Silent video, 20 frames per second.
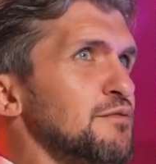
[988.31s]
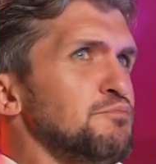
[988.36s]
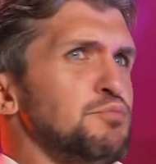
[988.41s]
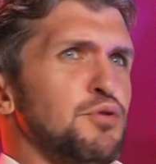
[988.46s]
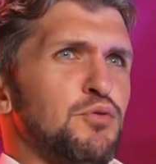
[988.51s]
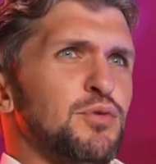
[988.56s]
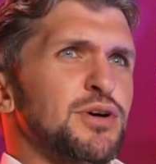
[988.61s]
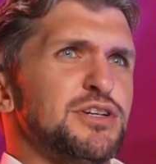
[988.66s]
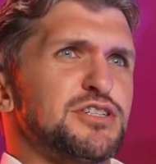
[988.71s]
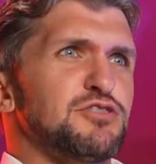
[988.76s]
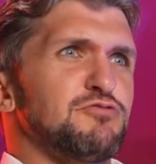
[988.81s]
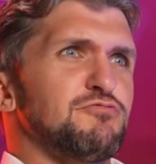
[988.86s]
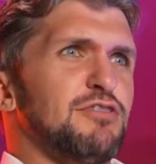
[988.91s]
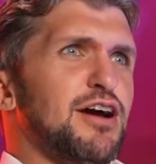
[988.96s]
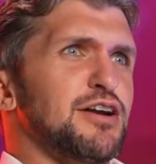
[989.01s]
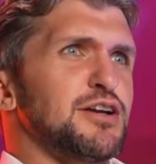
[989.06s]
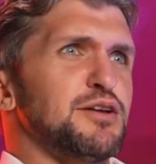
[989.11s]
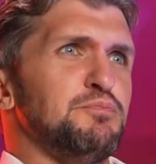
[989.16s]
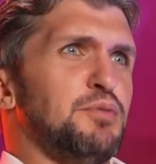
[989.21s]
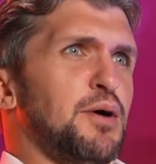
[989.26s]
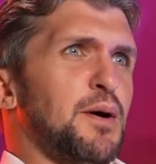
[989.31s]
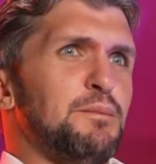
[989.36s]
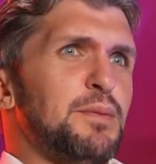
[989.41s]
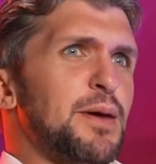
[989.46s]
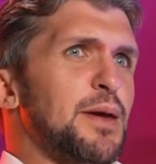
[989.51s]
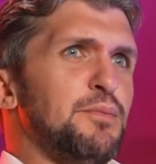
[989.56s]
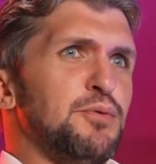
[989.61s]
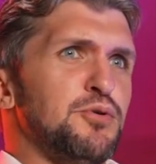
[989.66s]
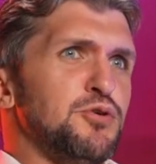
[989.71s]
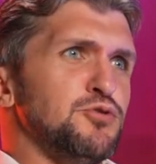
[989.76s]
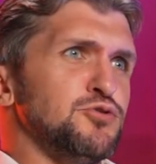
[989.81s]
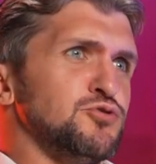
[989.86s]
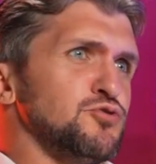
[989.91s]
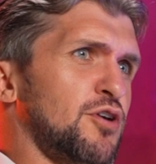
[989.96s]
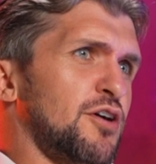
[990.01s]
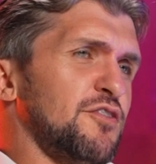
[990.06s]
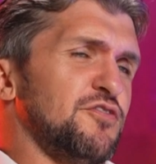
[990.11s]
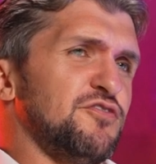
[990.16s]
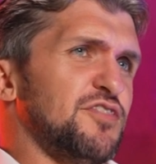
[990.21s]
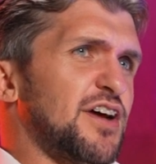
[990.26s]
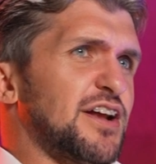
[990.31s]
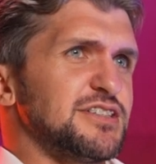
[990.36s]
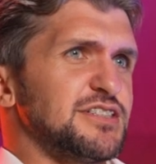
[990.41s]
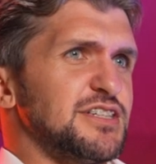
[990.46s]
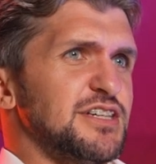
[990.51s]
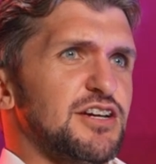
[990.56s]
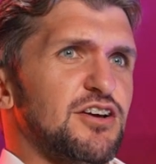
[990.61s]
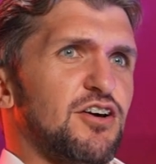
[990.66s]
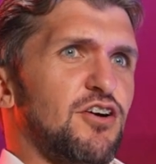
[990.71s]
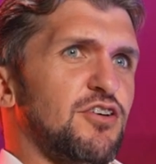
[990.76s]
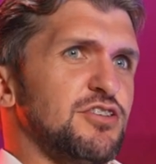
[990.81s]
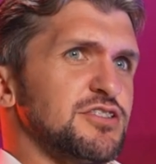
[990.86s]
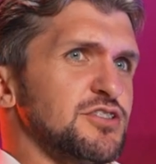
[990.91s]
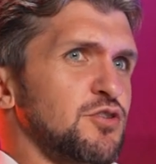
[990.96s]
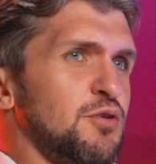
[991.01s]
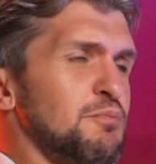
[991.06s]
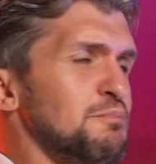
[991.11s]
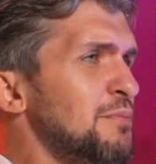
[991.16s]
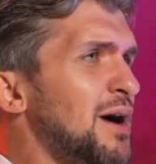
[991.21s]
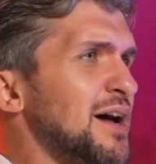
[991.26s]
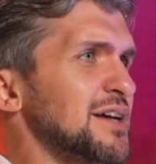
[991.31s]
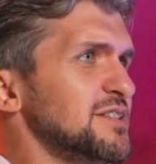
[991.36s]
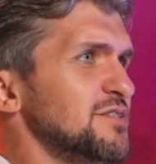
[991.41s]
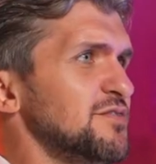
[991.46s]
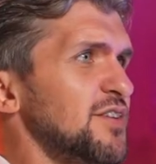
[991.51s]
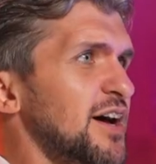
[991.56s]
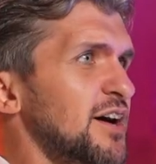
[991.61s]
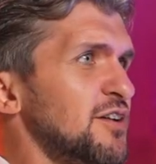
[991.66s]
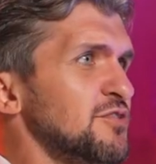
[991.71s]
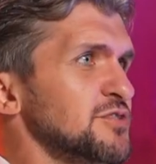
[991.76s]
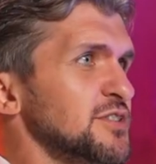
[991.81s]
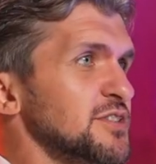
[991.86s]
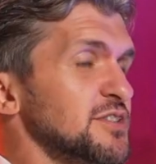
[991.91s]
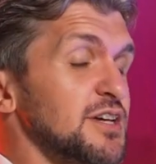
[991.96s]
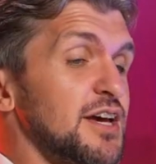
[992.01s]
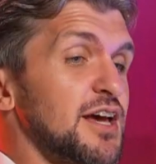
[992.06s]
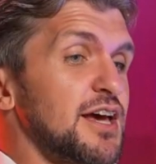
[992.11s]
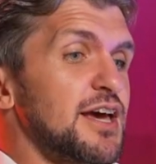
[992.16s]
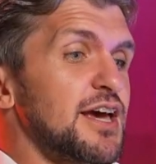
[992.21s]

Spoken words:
But we're surrounded by people who drive fancy cars and got massive houses.